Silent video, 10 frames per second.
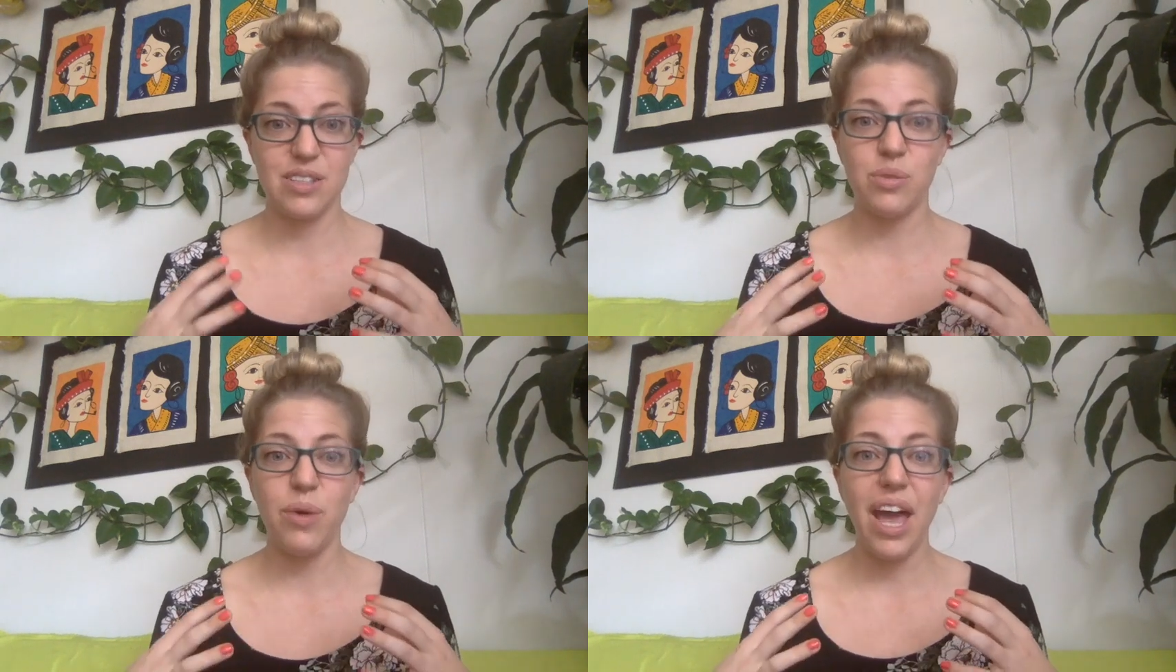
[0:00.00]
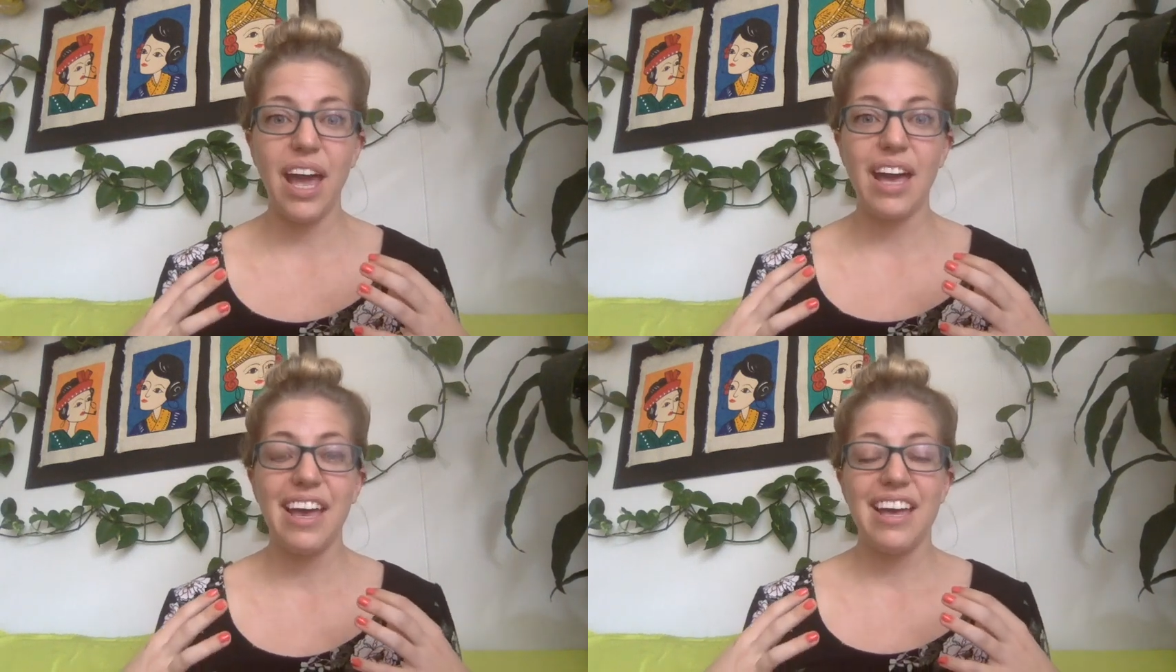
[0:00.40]
The
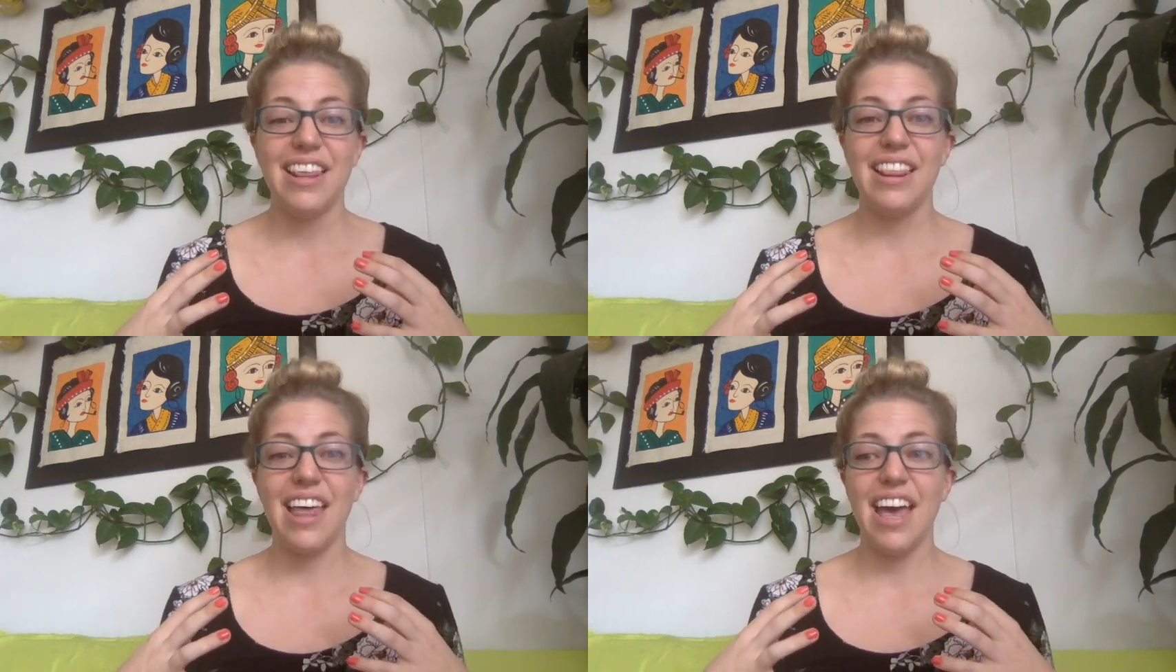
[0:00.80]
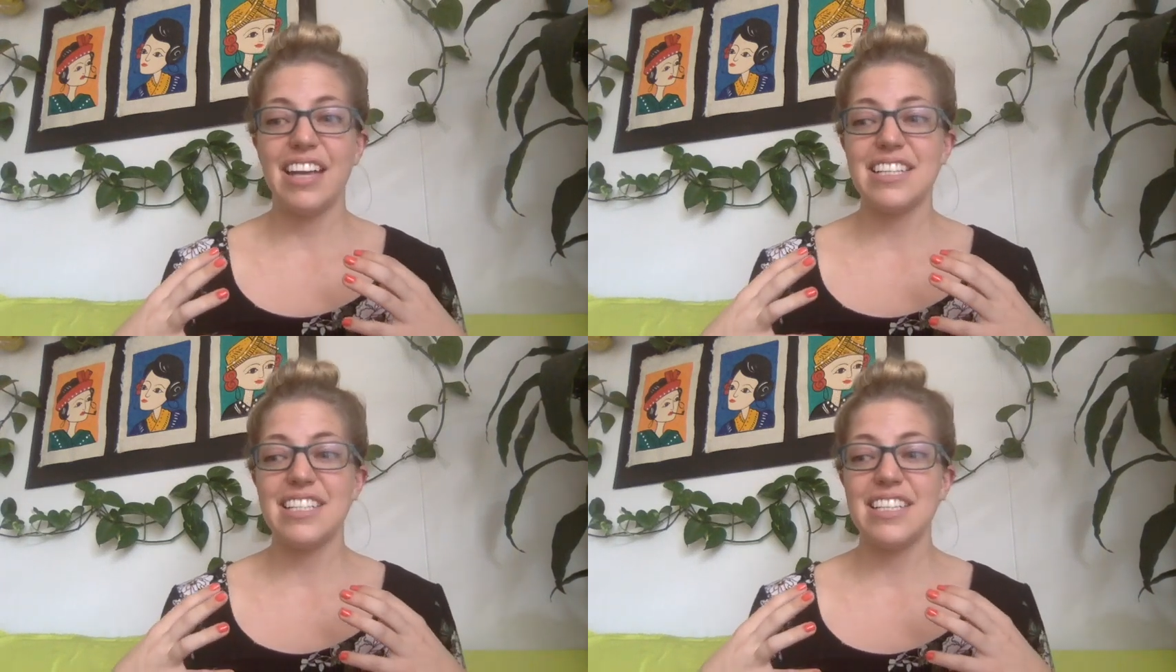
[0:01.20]
way
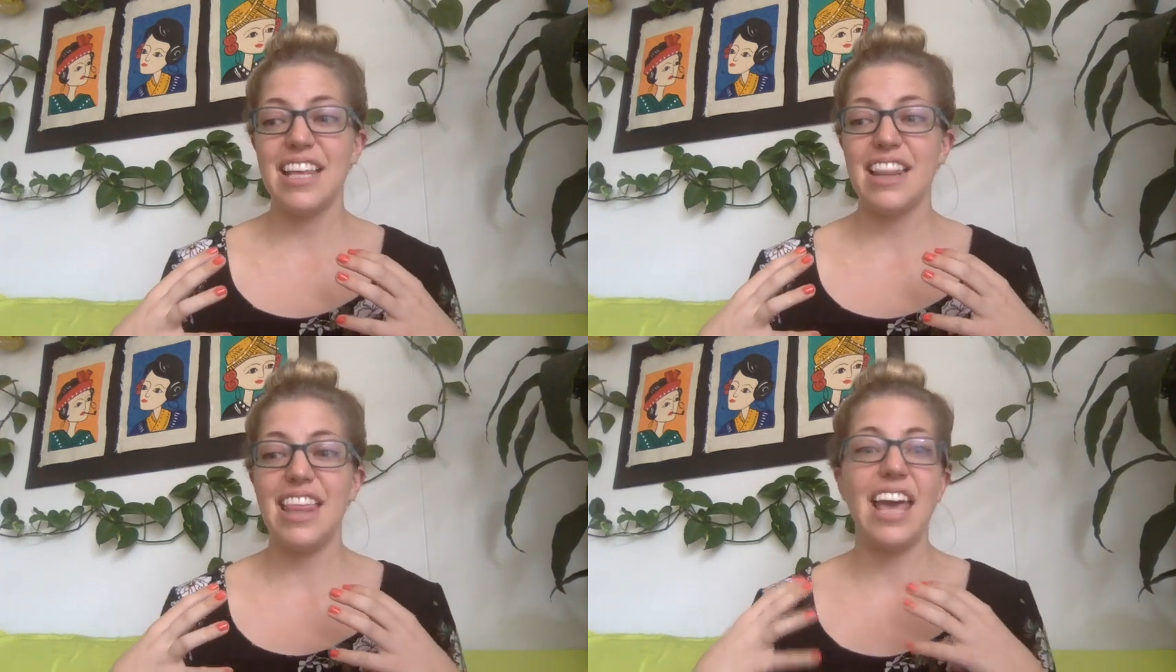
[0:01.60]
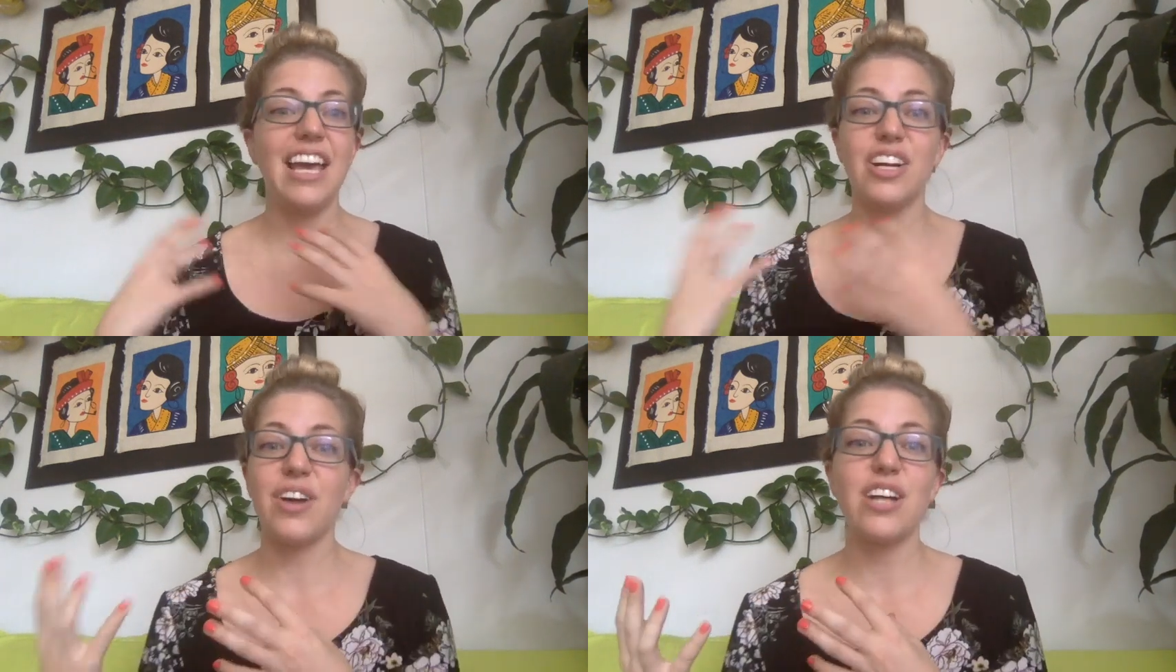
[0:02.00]
that they
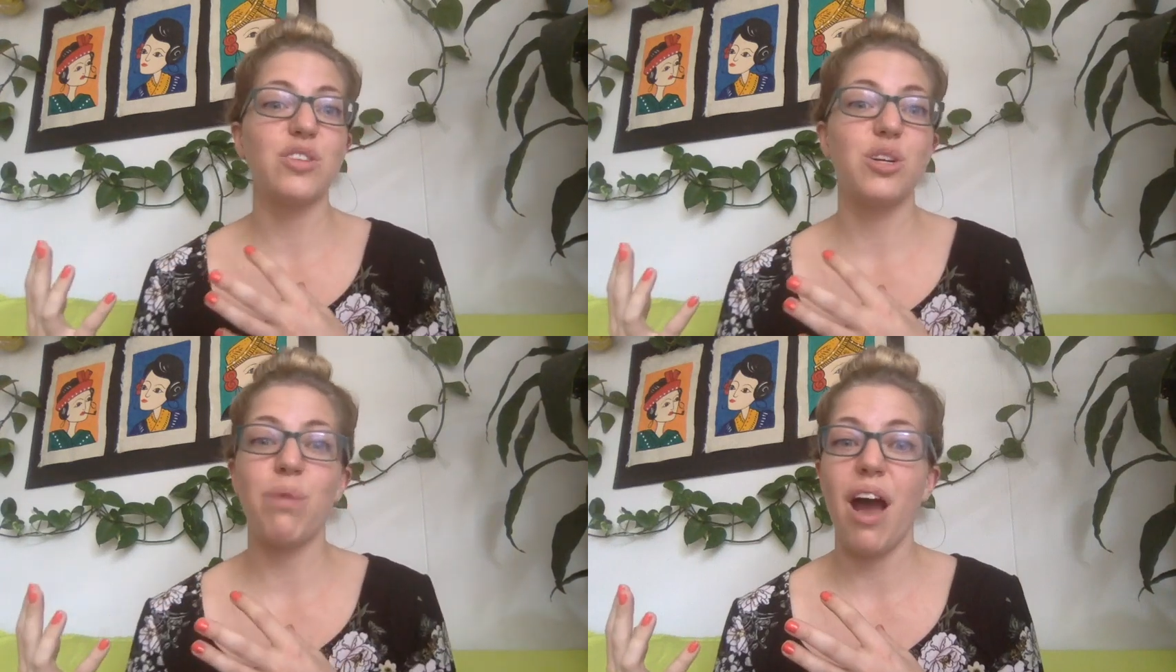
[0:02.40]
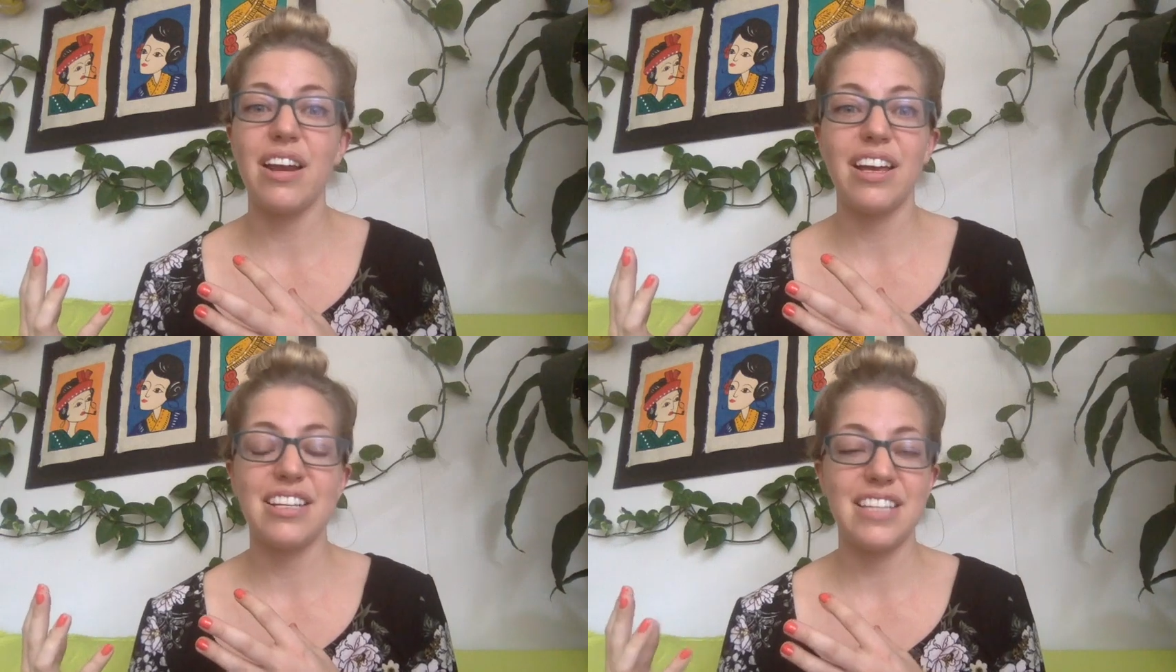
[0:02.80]
interact with your
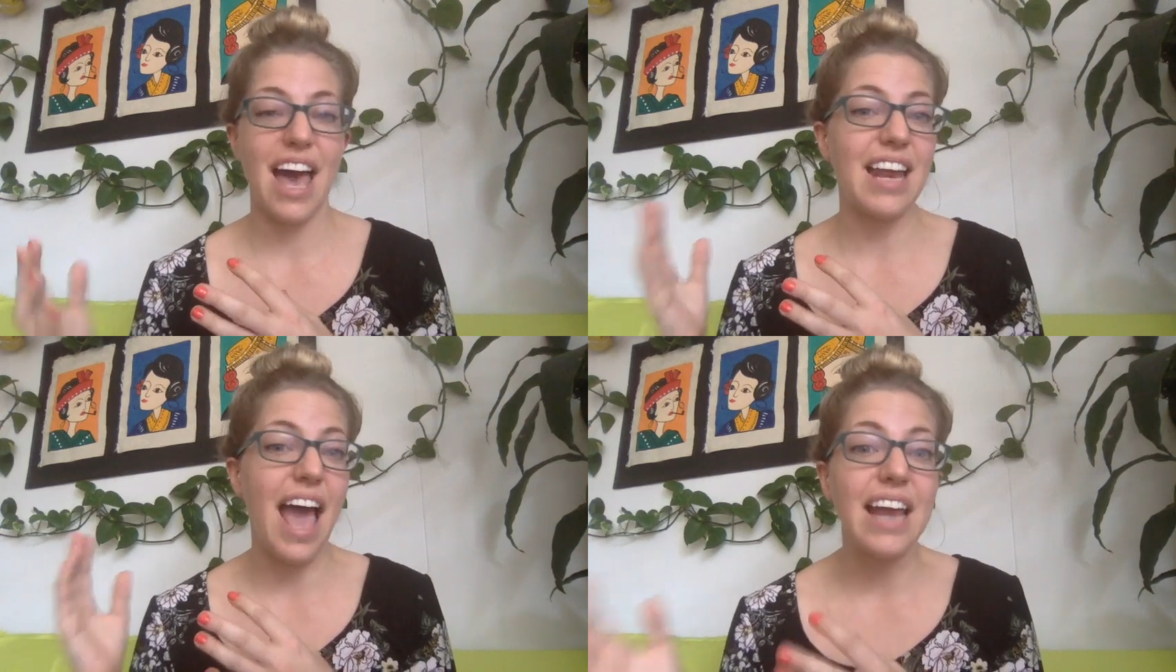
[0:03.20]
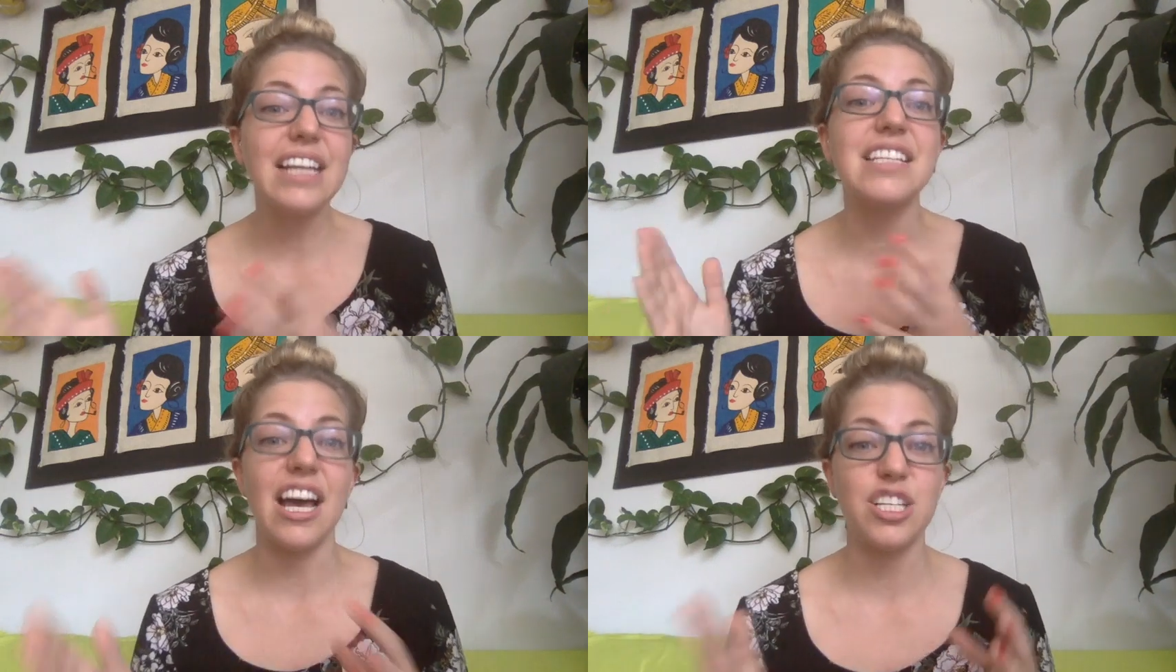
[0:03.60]
product at any
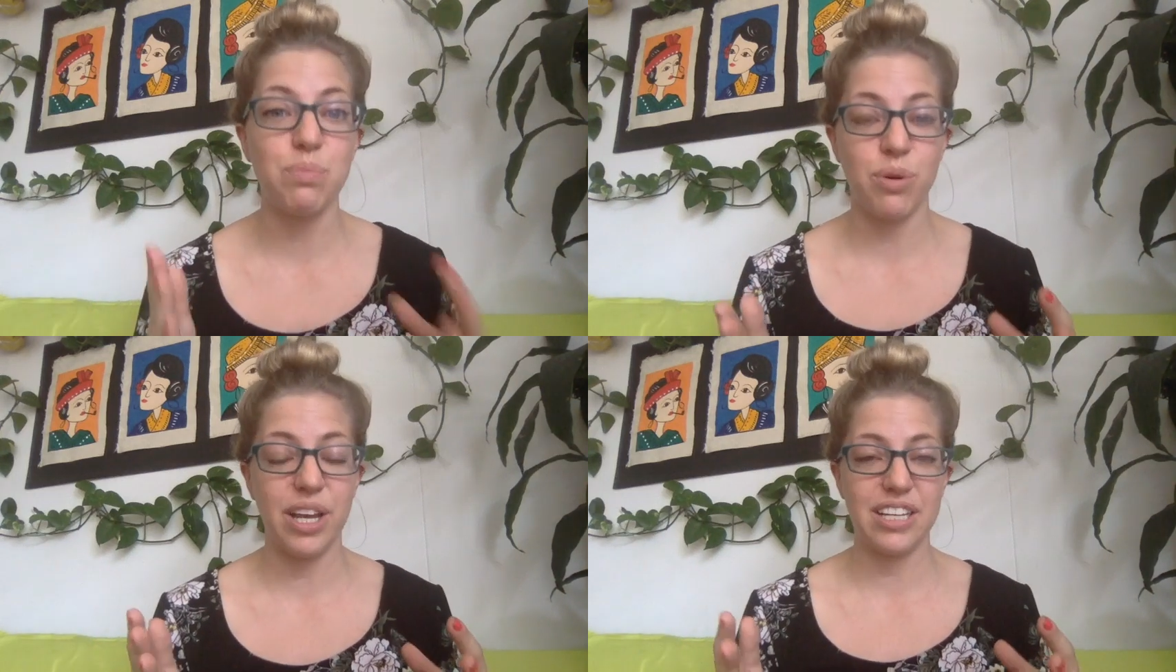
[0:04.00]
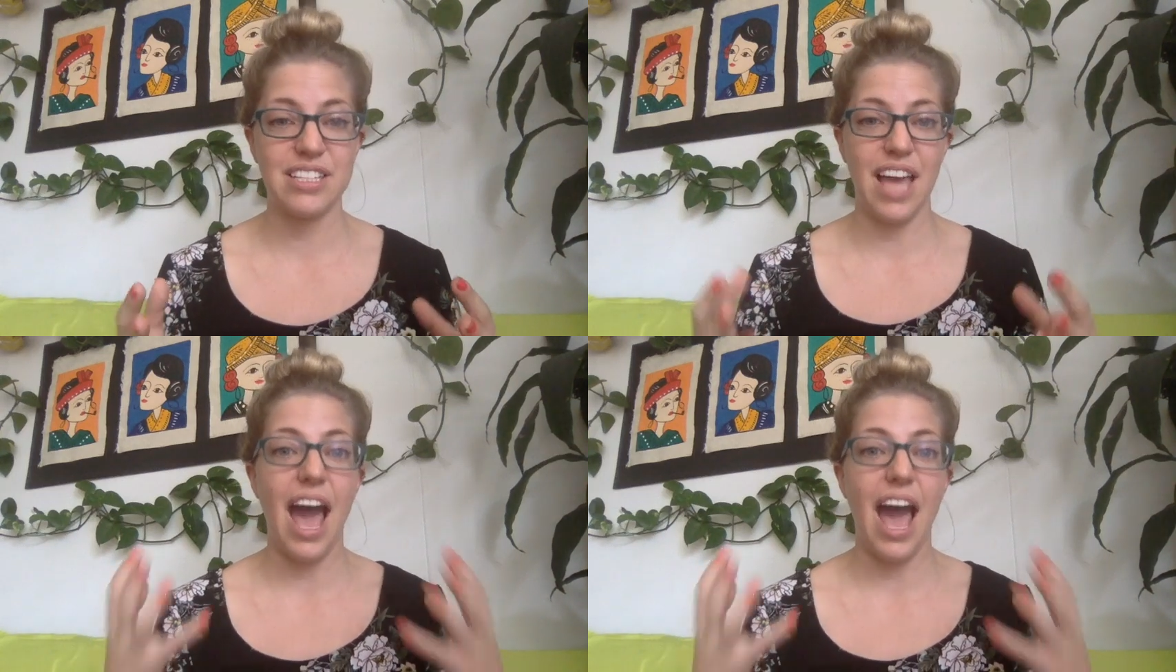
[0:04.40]
touch point